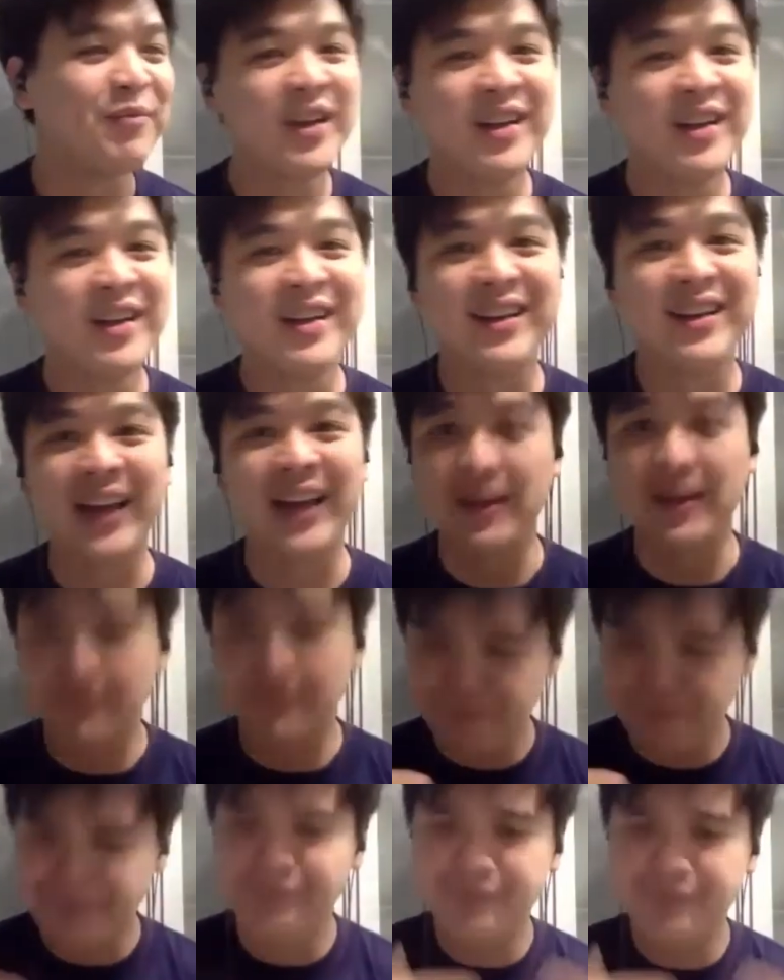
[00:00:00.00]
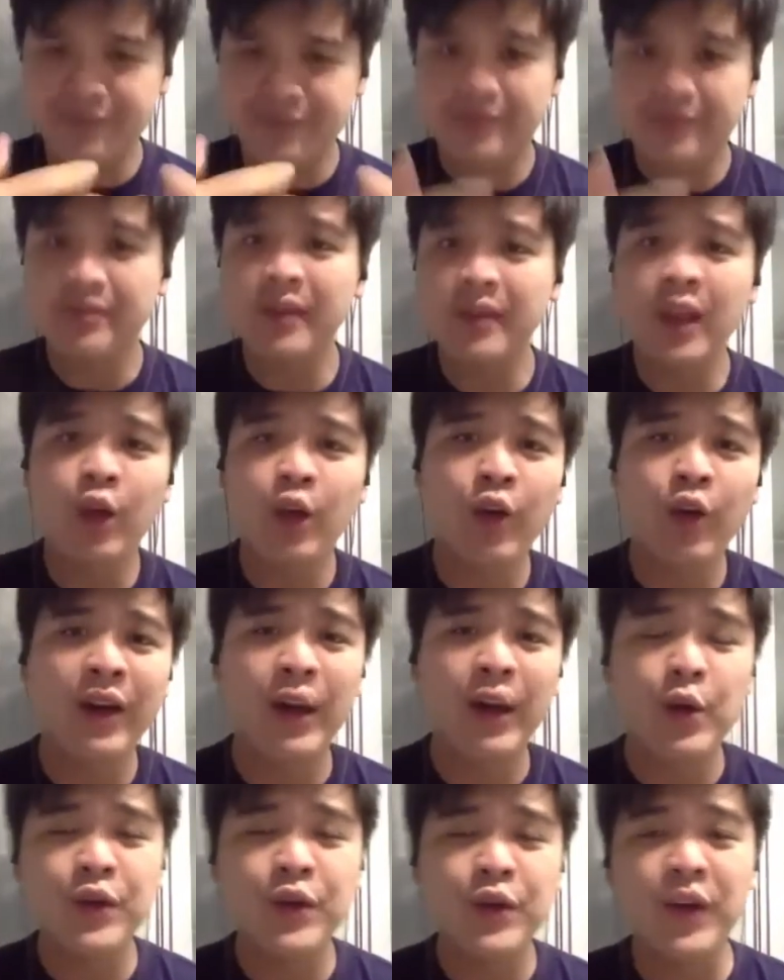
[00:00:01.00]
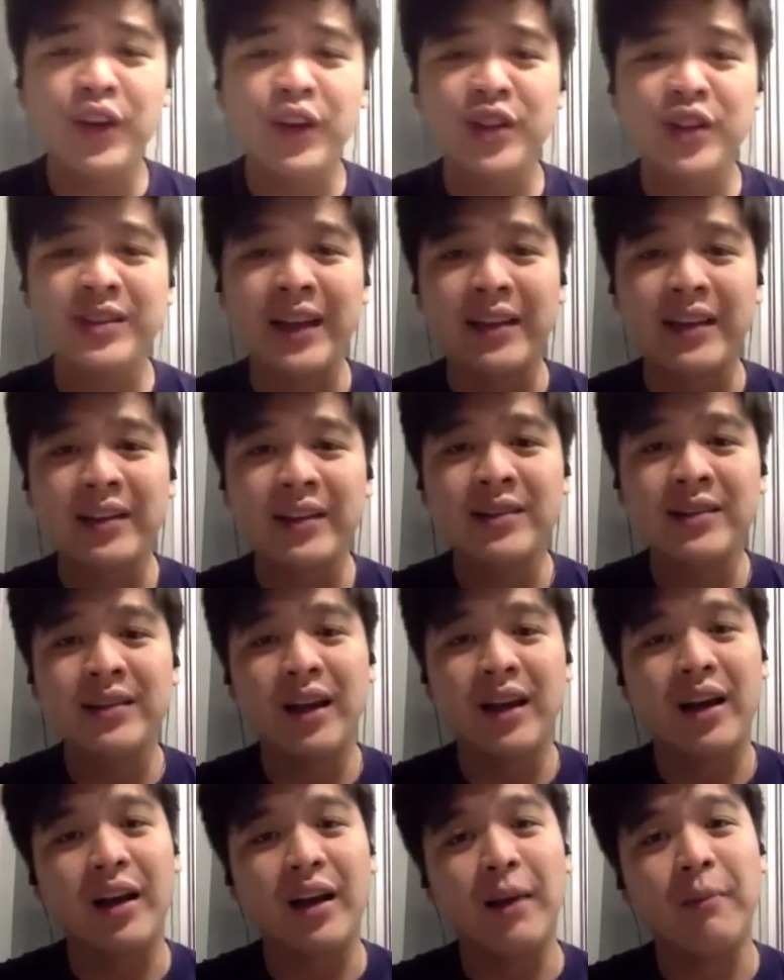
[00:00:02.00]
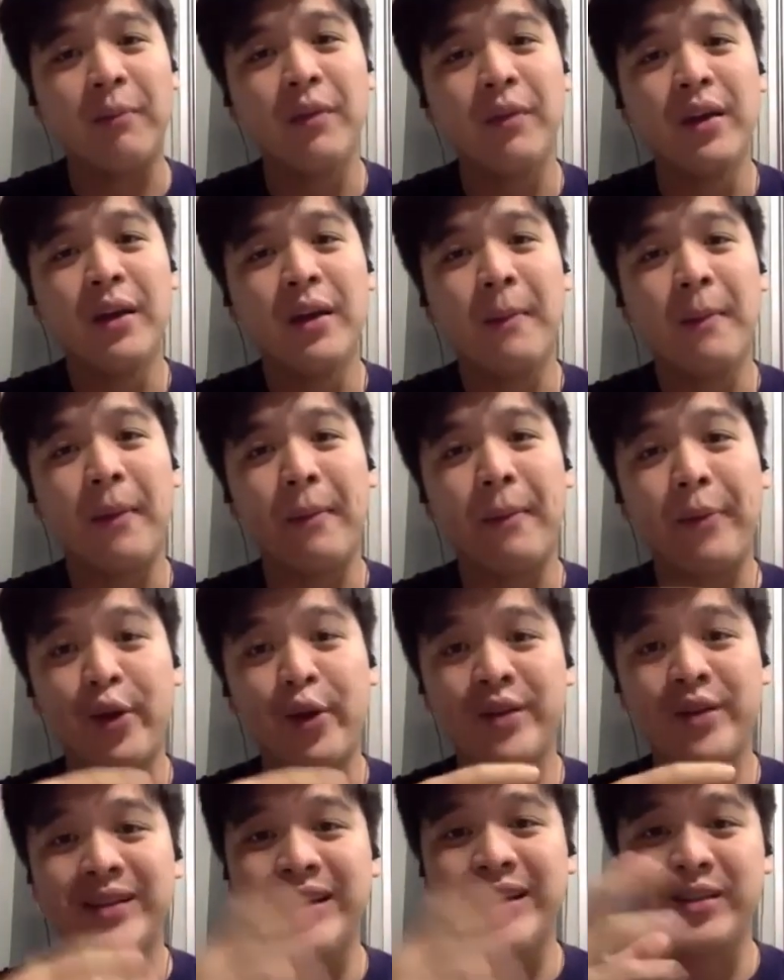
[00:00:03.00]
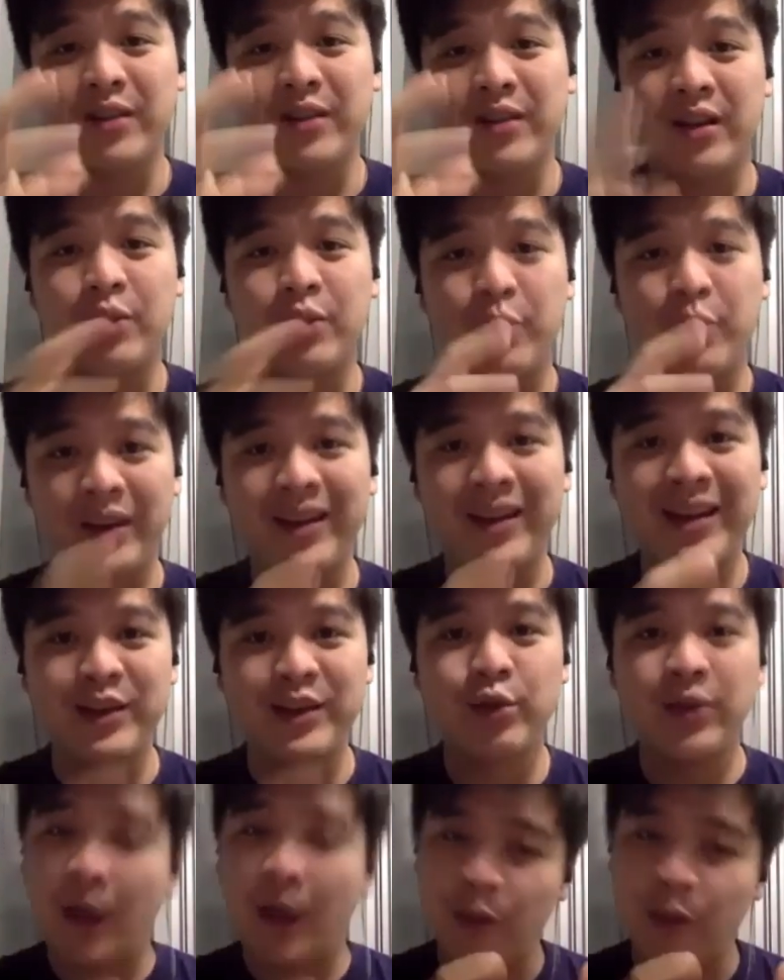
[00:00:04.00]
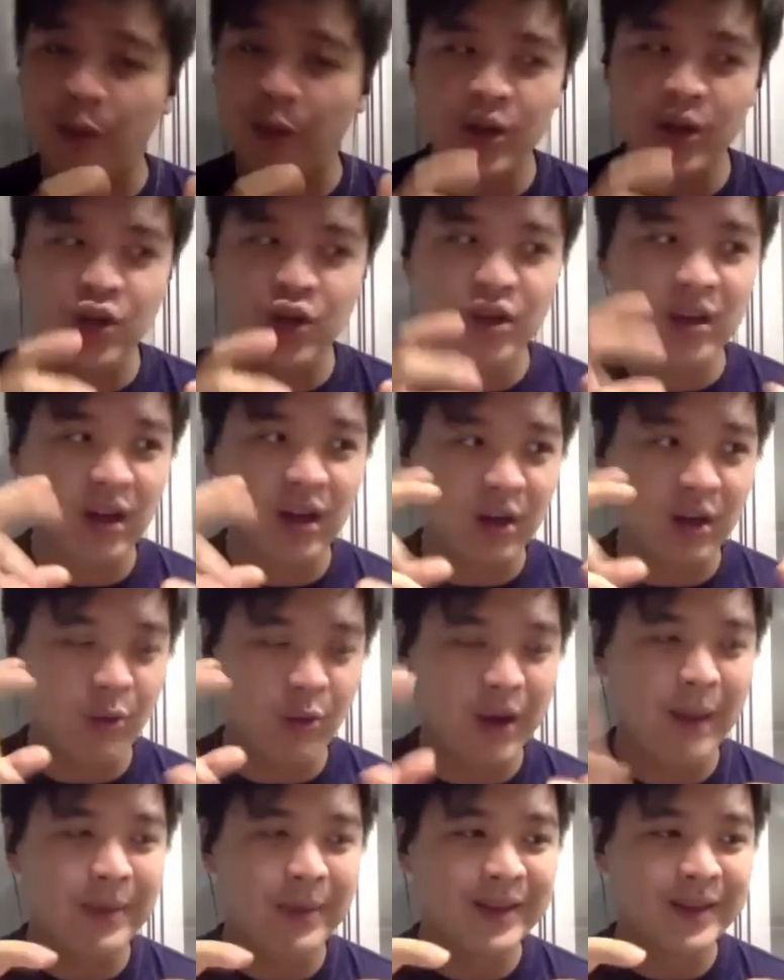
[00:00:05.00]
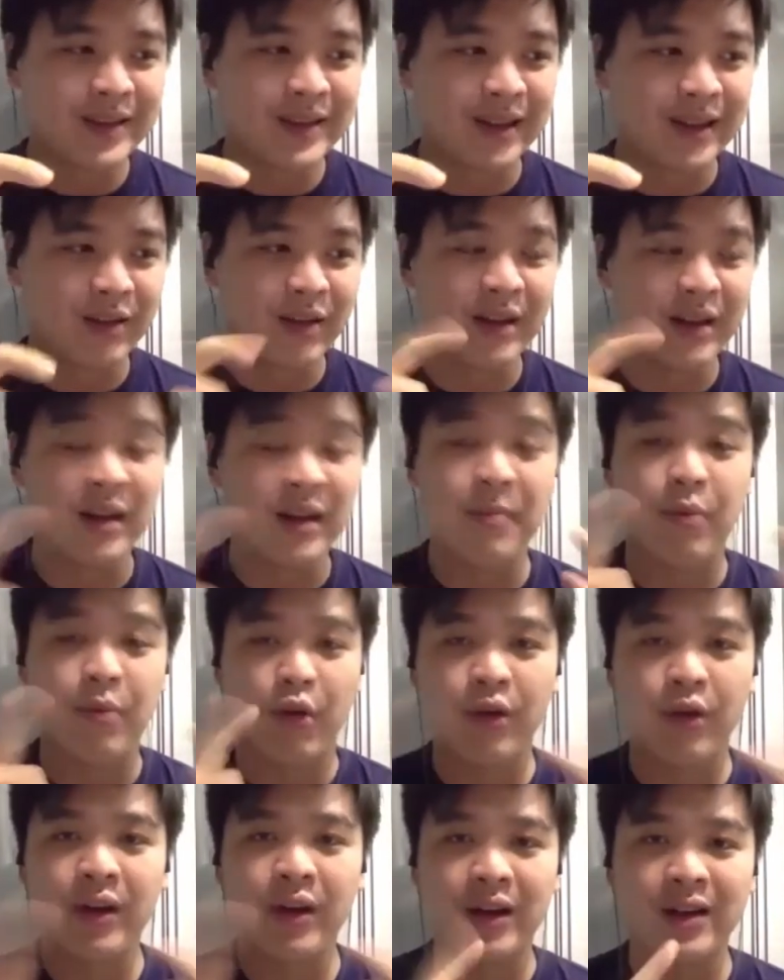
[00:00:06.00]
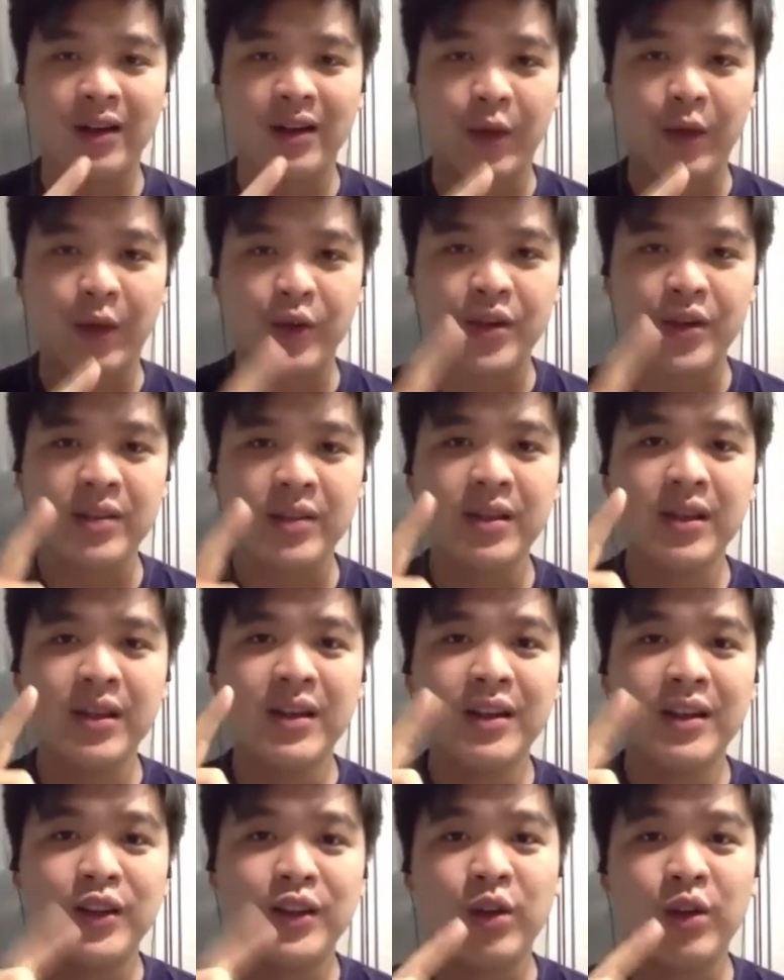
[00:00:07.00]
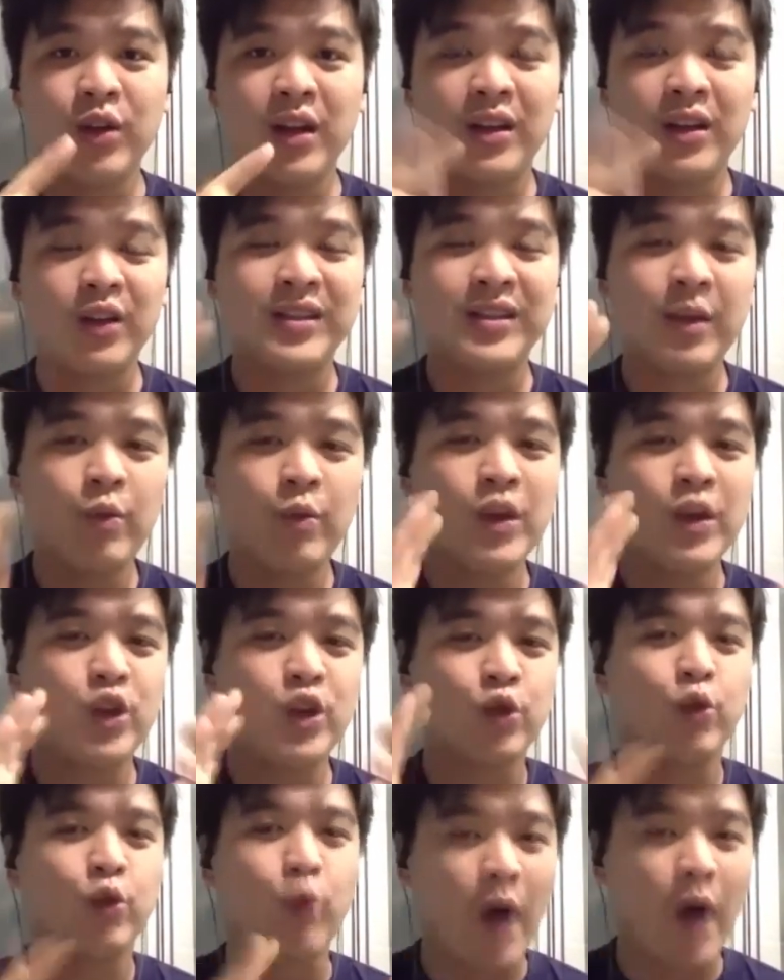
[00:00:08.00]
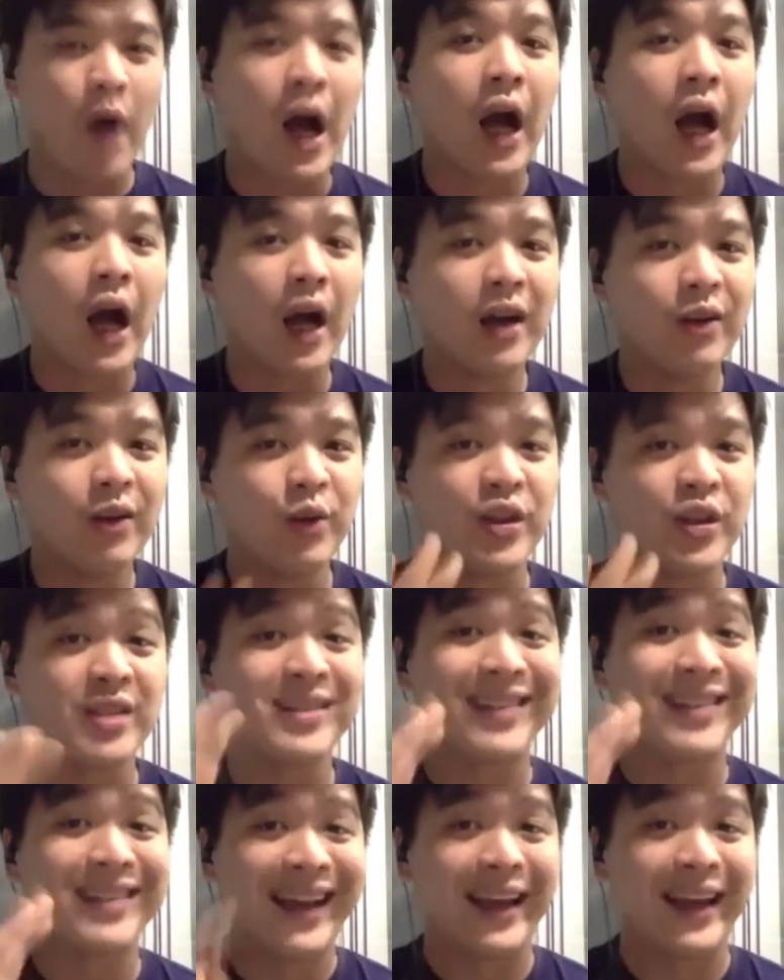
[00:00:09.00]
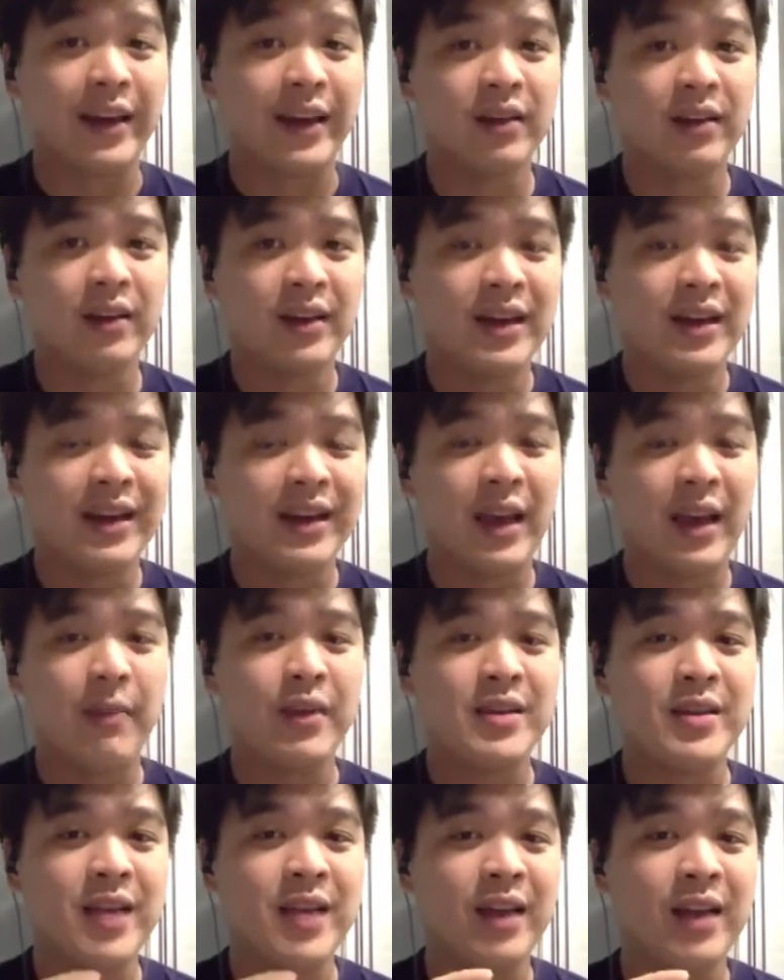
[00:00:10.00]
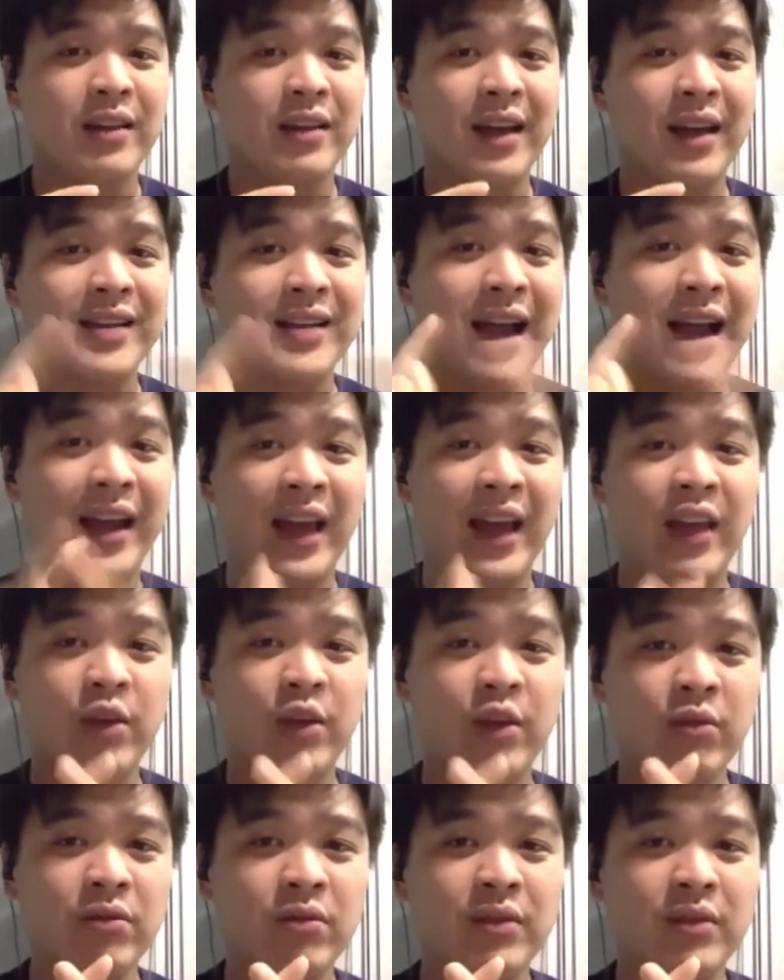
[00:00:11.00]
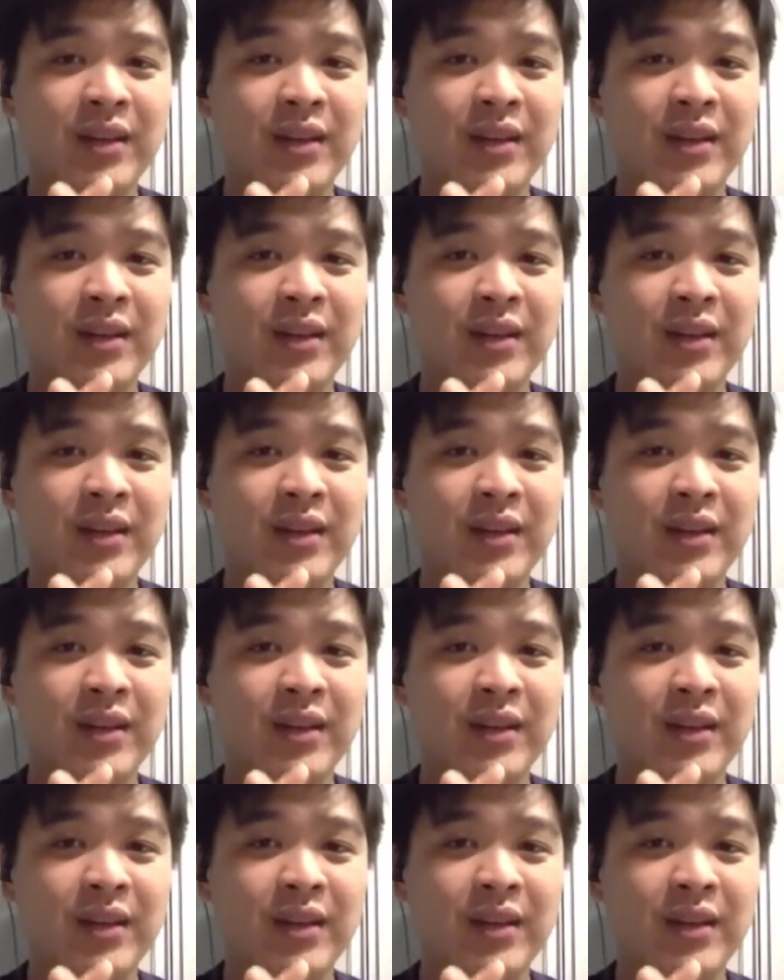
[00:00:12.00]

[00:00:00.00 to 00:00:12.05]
Like Korean language functions like this, but because it's within its own language, what happens is that rather than borrowing other languages, so the same word chua, which is like, can we say it as I like you,